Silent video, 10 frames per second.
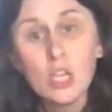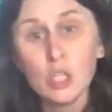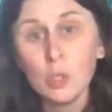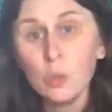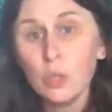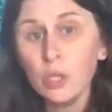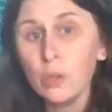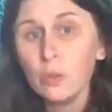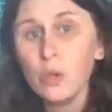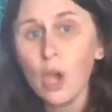Do
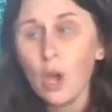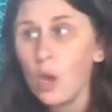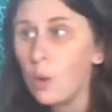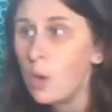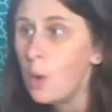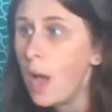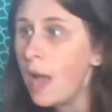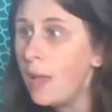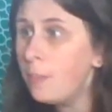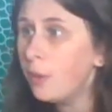you know who
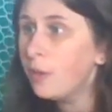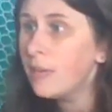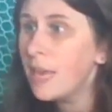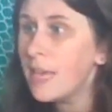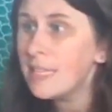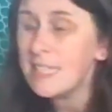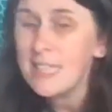hibernates?